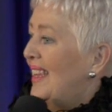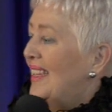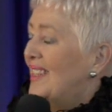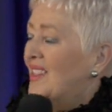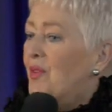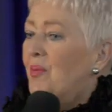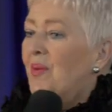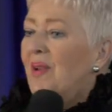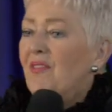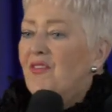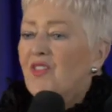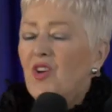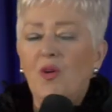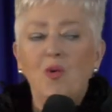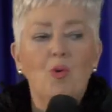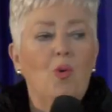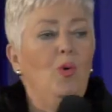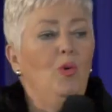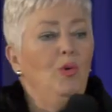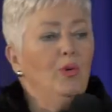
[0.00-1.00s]
So we've
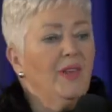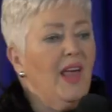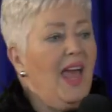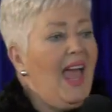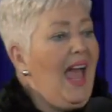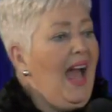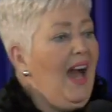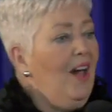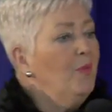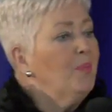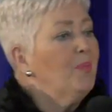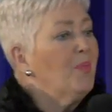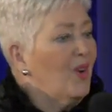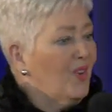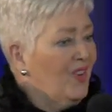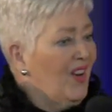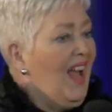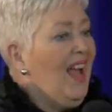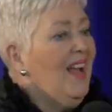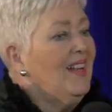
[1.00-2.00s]
got all the help
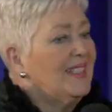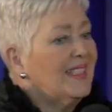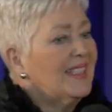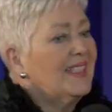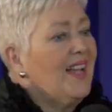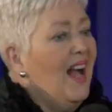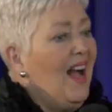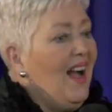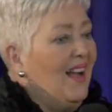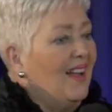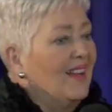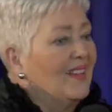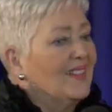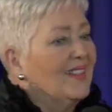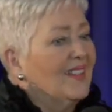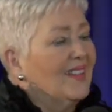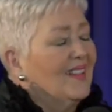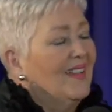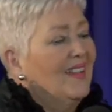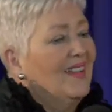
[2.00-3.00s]
on our
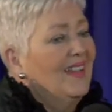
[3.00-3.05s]
side